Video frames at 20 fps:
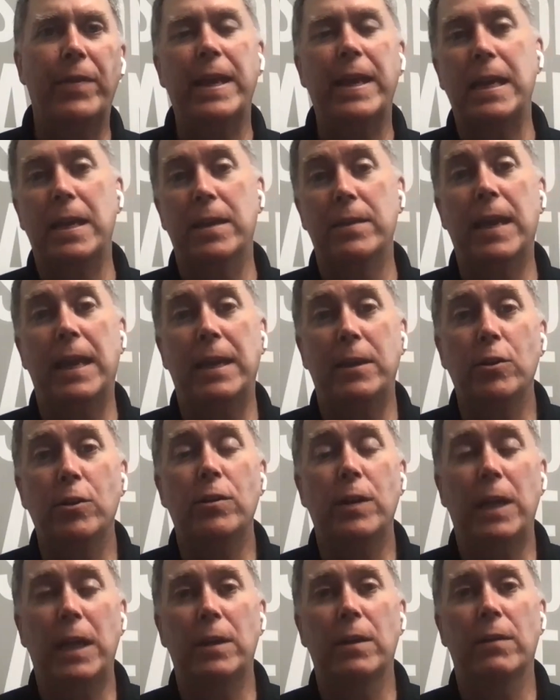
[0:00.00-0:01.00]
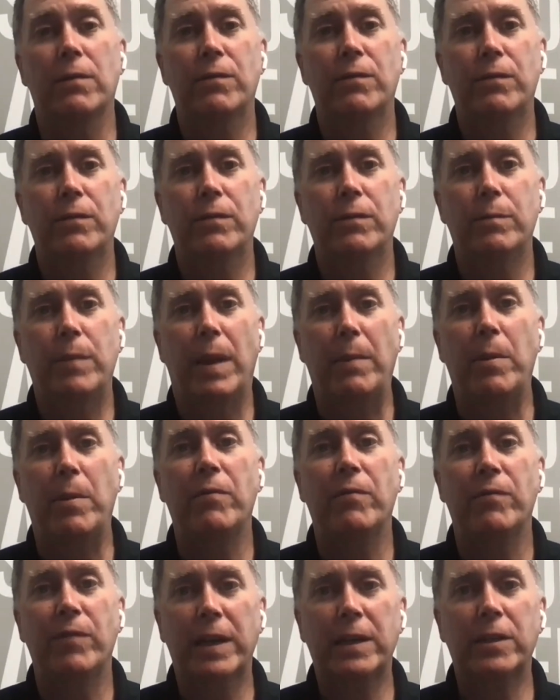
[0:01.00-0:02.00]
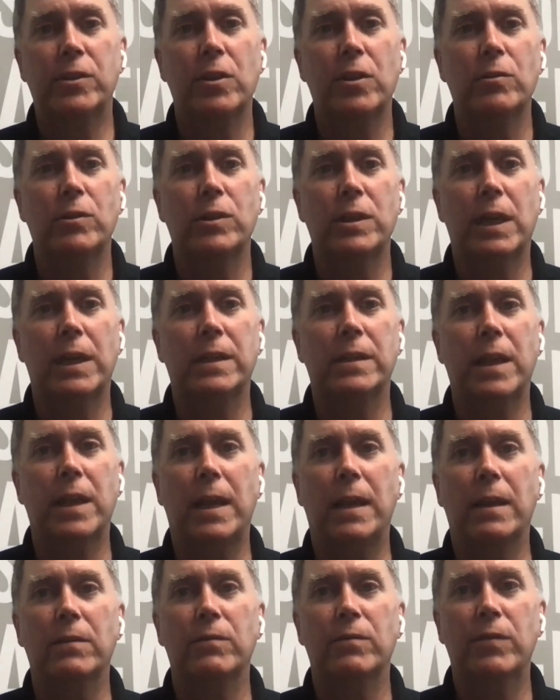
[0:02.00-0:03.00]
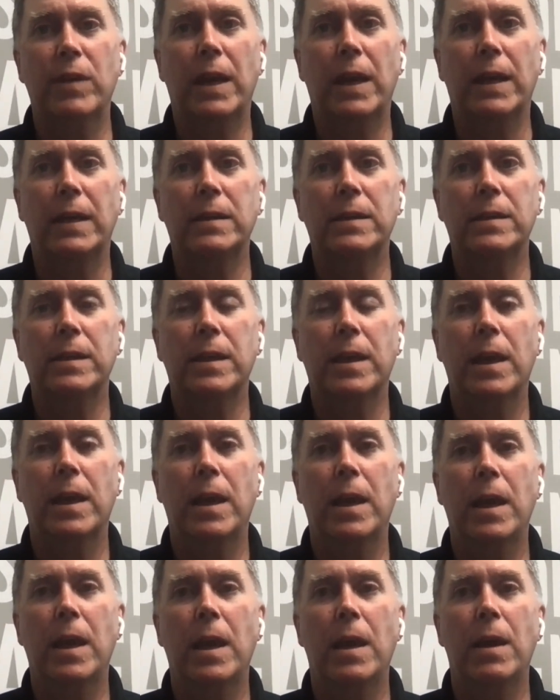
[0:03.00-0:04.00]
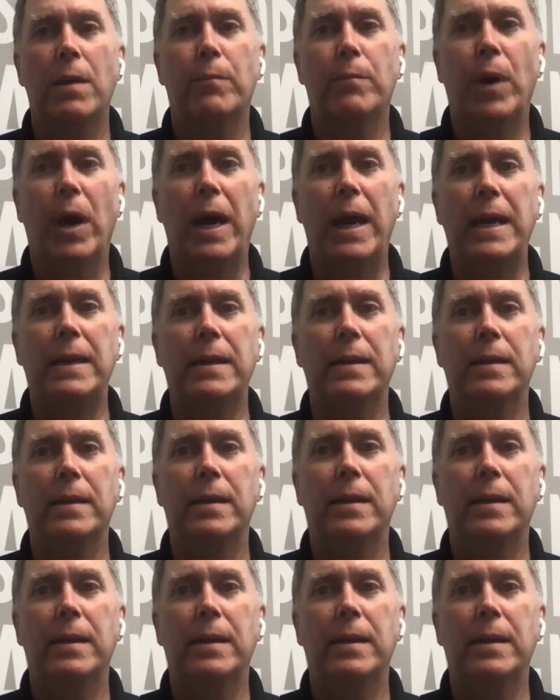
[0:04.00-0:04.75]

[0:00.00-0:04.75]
They do need to maybe fix those things they can fix, but